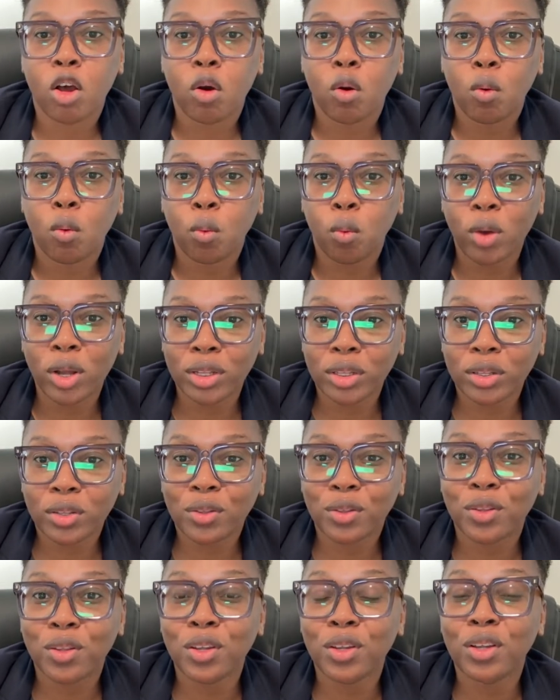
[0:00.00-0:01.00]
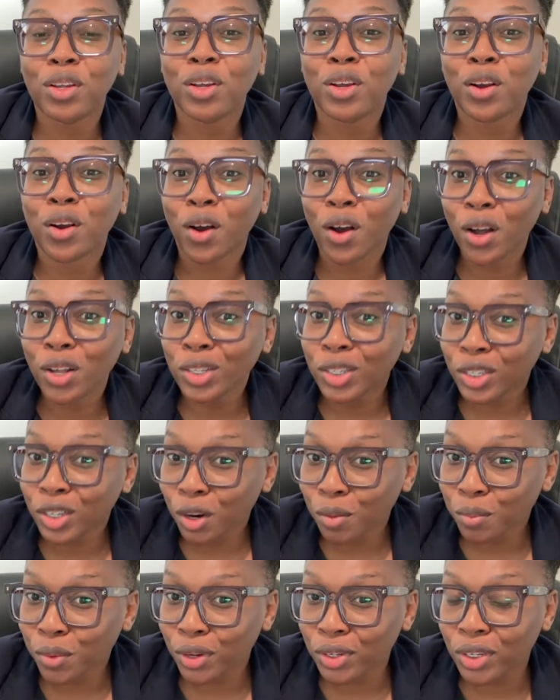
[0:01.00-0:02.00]
With the consular
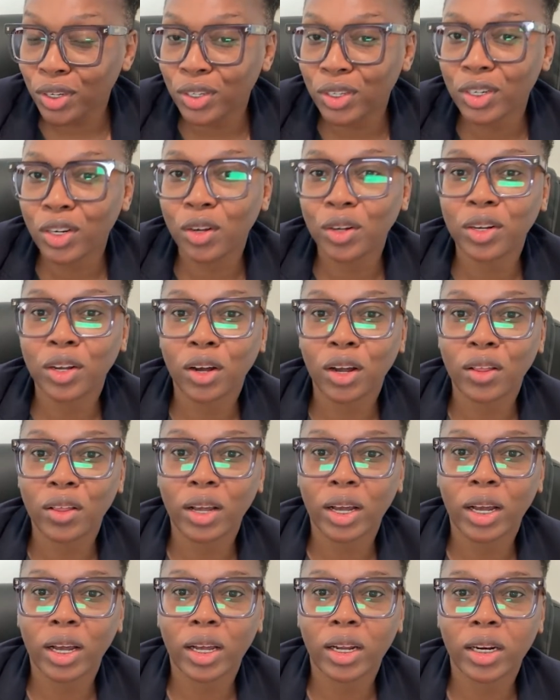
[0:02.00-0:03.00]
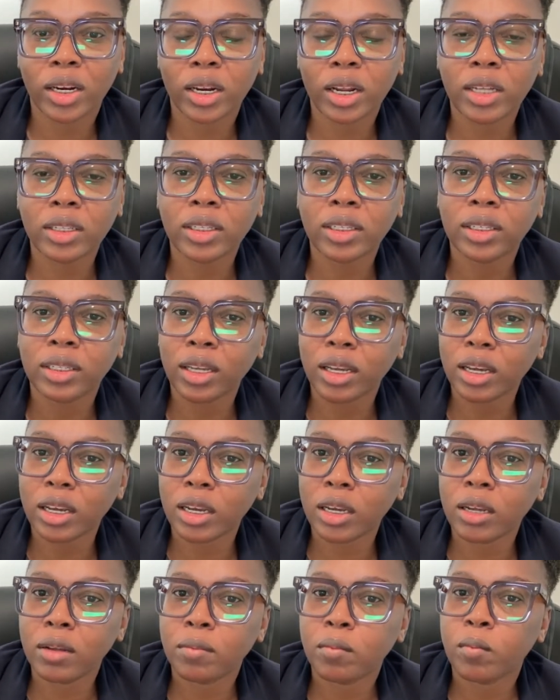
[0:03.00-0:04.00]
processing, on the other hand, let's
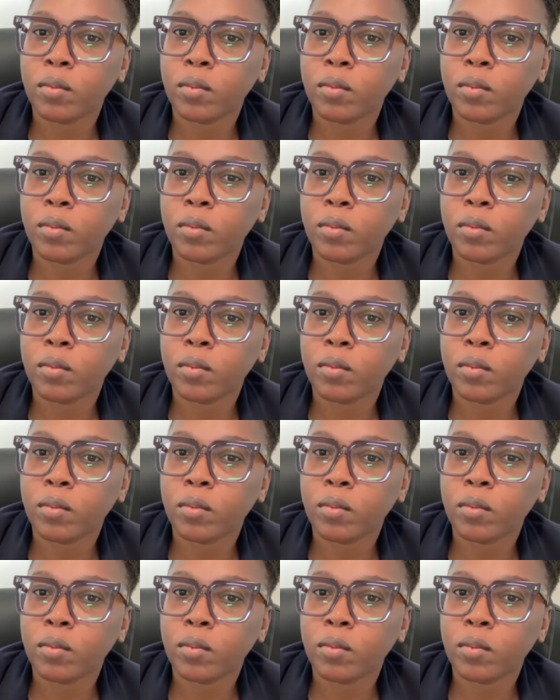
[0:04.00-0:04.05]
say